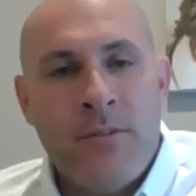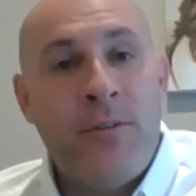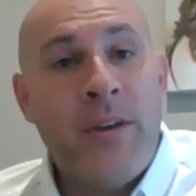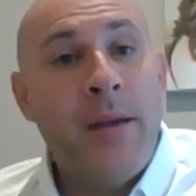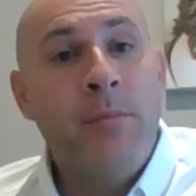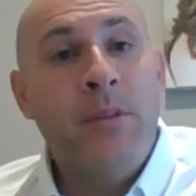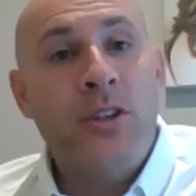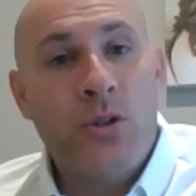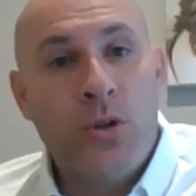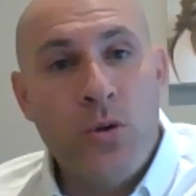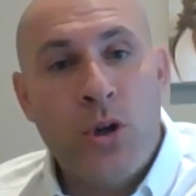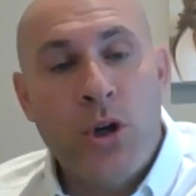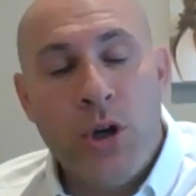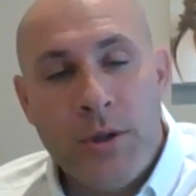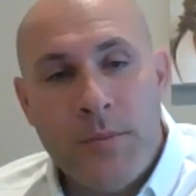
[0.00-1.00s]
families who
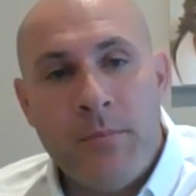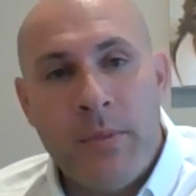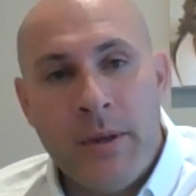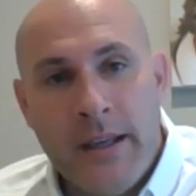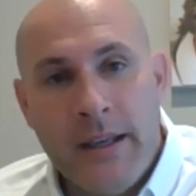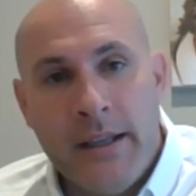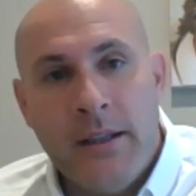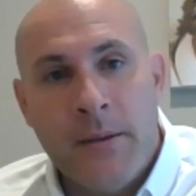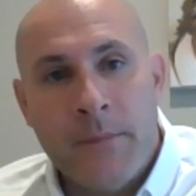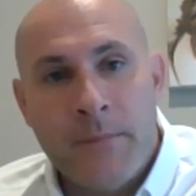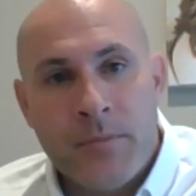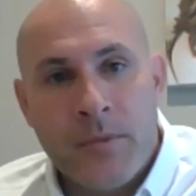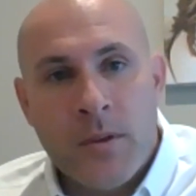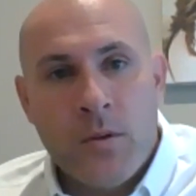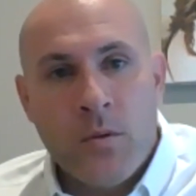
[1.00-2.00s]
couldn't be
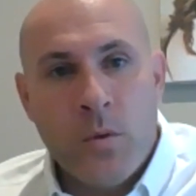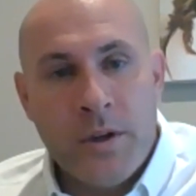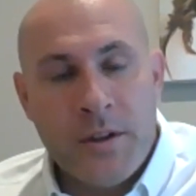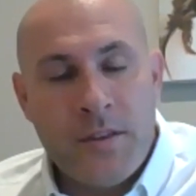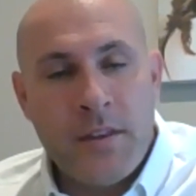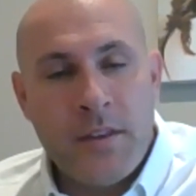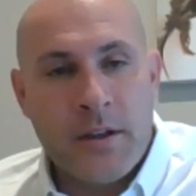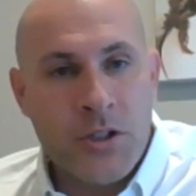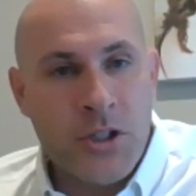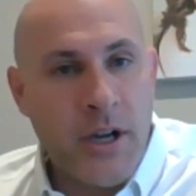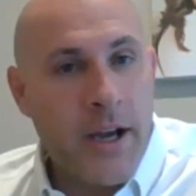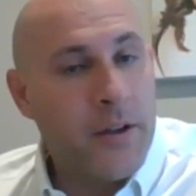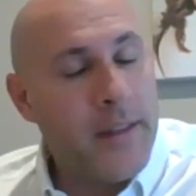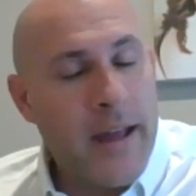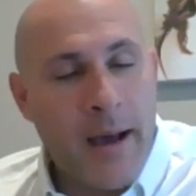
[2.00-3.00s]
with their
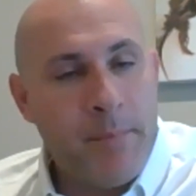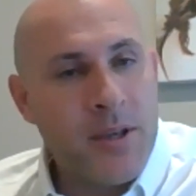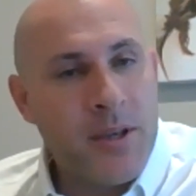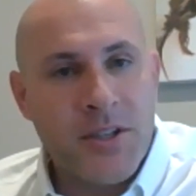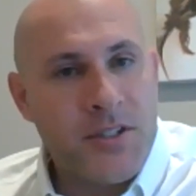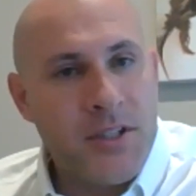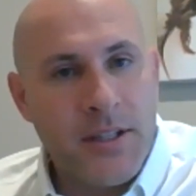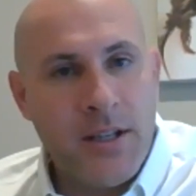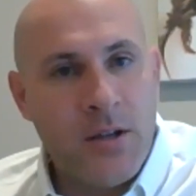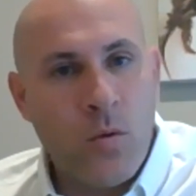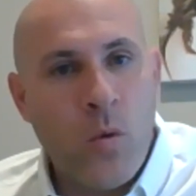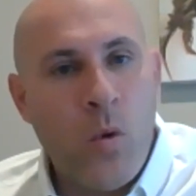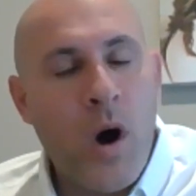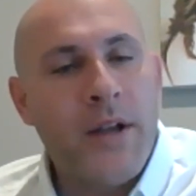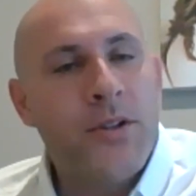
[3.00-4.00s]
child, not because they didn't
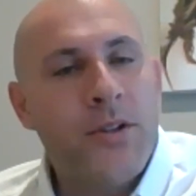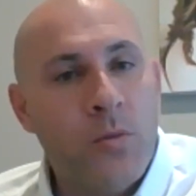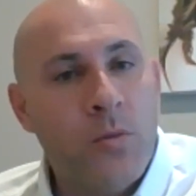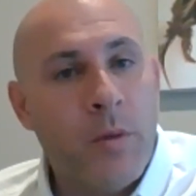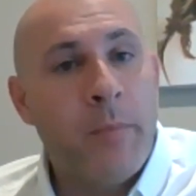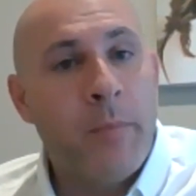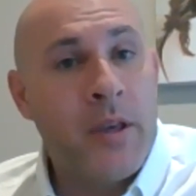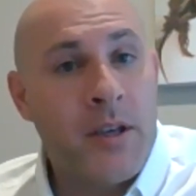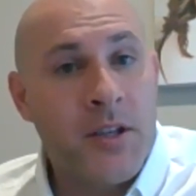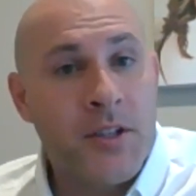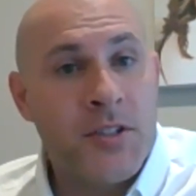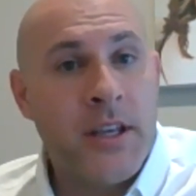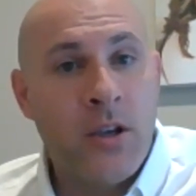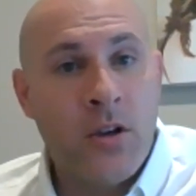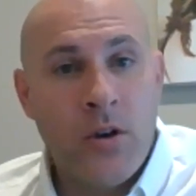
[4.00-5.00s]
want to, but because
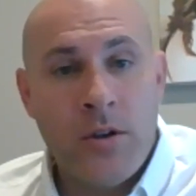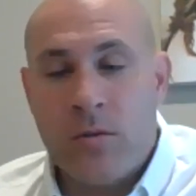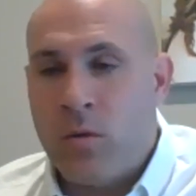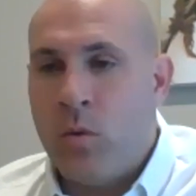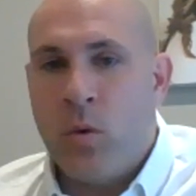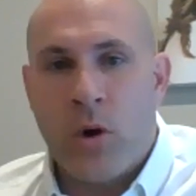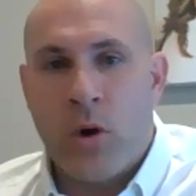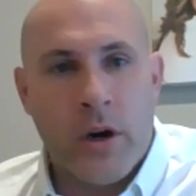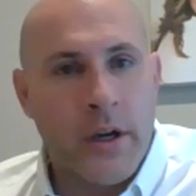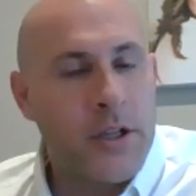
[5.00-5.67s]
they couldn't work,